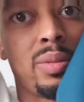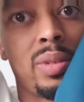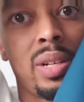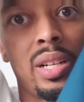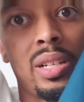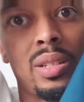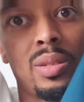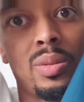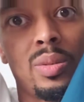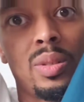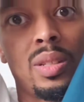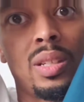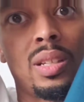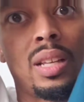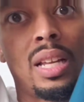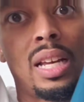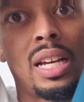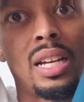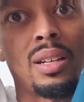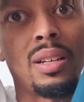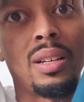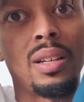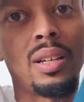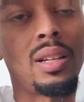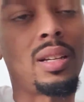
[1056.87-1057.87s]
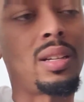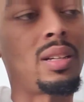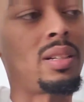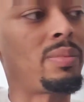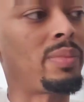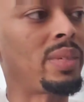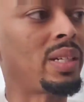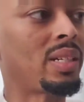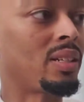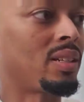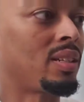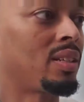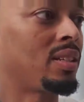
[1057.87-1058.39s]
race with the light. Oh
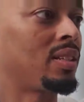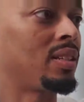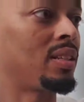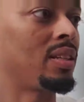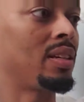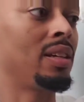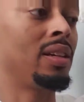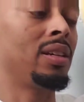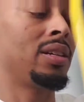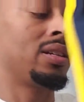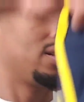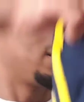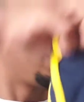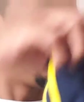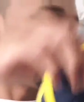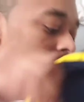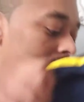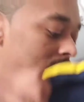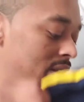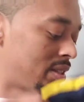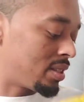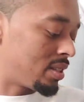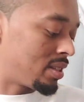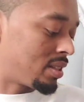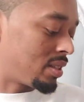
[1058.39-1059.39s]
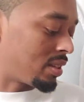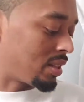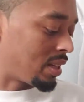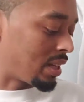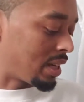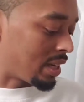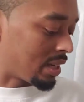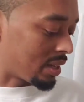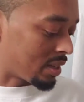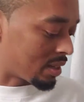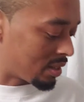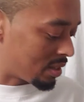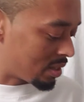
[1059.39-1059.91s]
man, he's
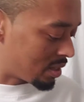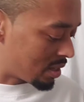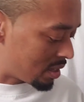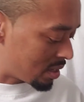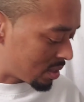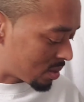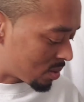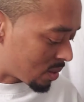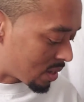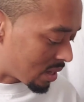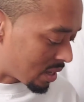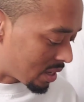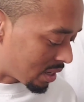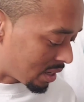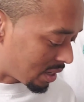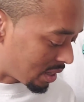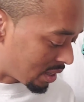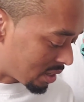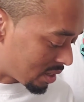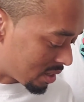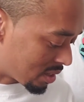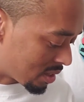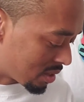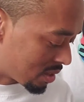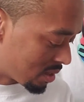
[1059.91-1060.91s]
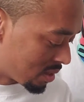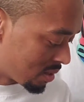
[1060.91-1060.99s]
like, his quality